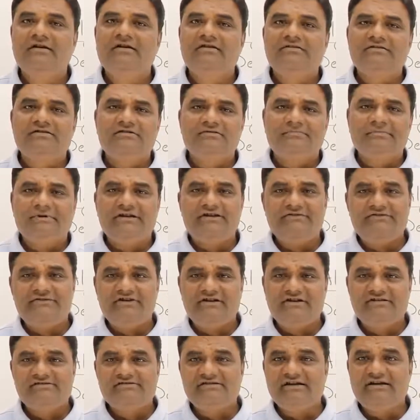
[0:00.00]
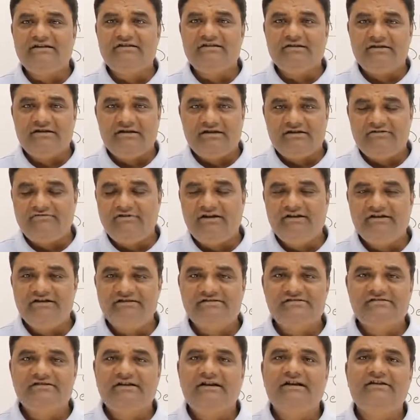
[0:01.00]
So the benefit is that, the advantage
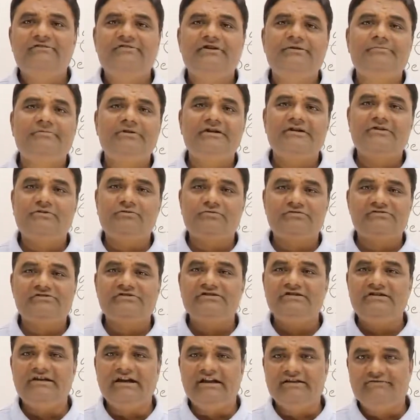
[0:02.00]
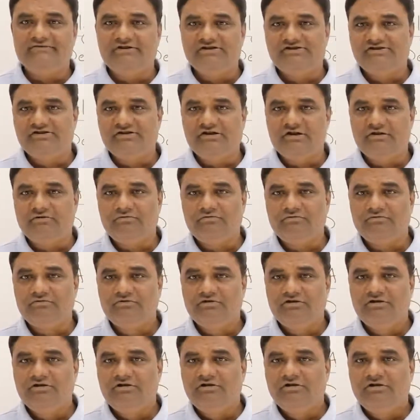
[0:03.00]
is that everybody knows C language now.
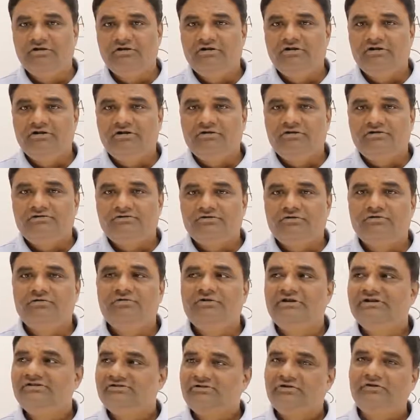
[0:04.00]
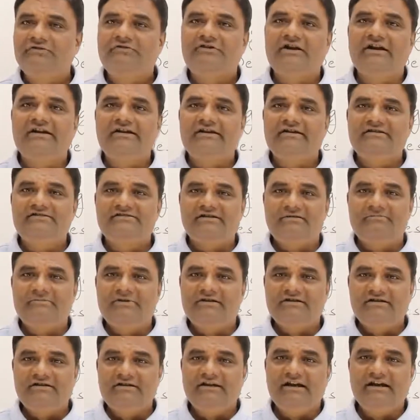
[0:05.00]
So instead of writing some
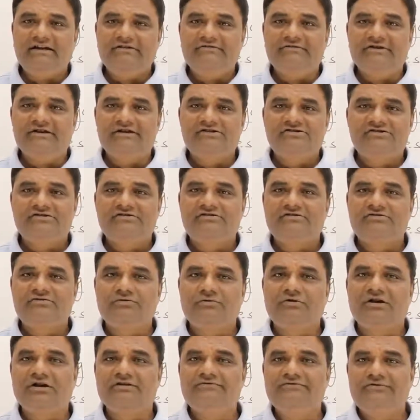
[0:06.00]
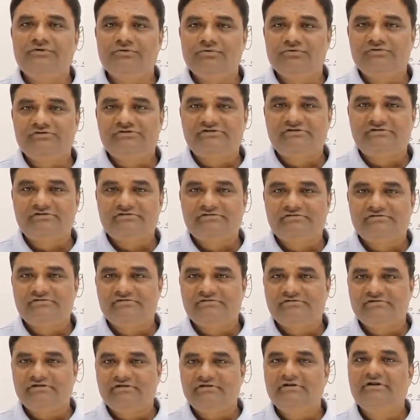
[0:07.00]
other language to confuse,
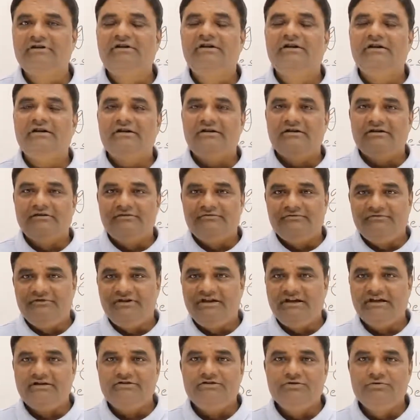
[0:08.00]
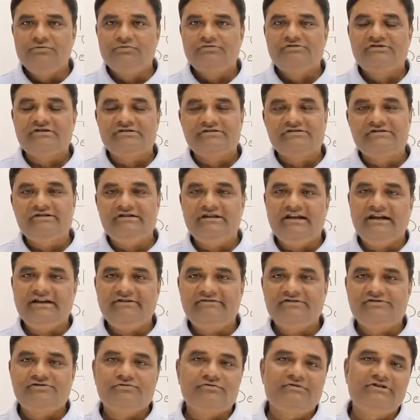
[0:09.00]
we can use C
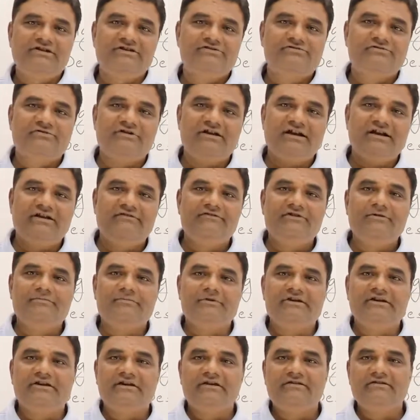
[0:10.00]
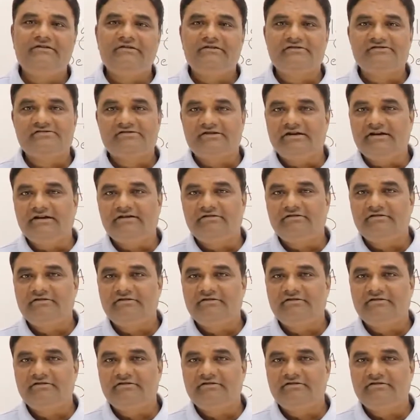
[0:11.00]
language only so that everybody can understand.